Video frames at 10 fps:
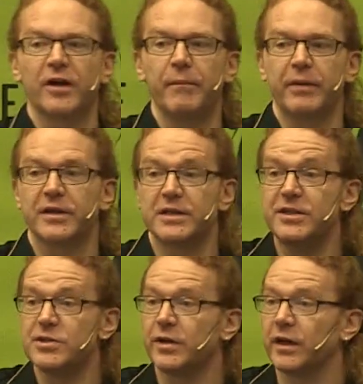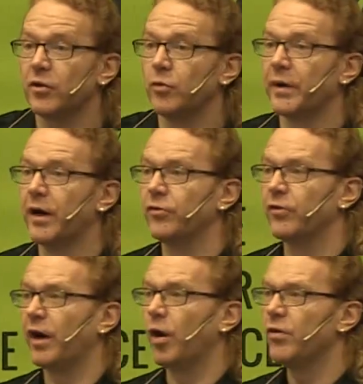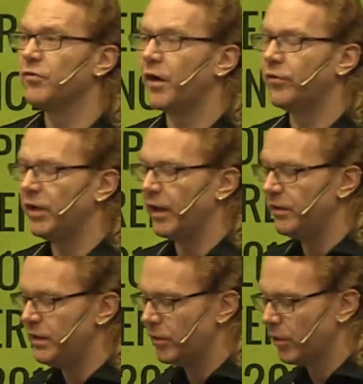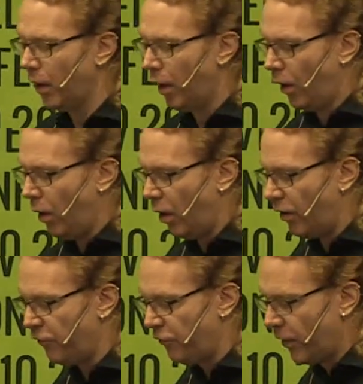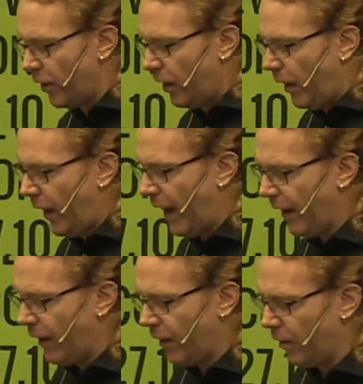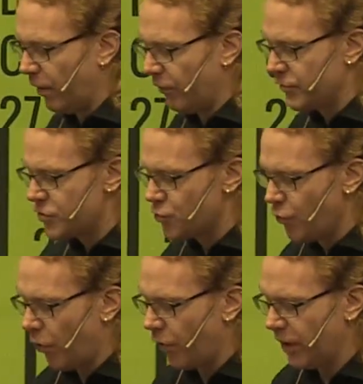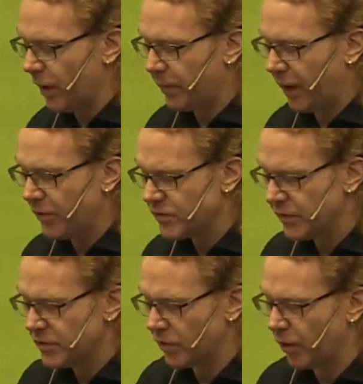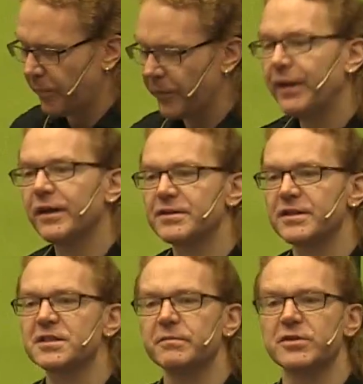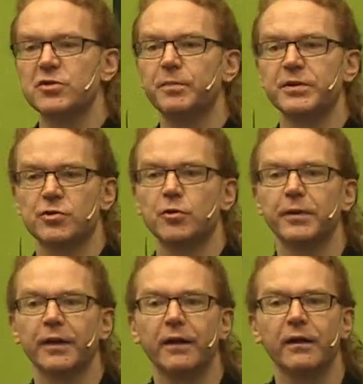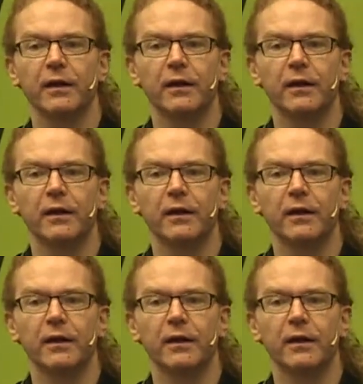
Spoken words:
but at least you get a new browser. I always found the idea of shoehorning a browser into an operating system a super stupid idea.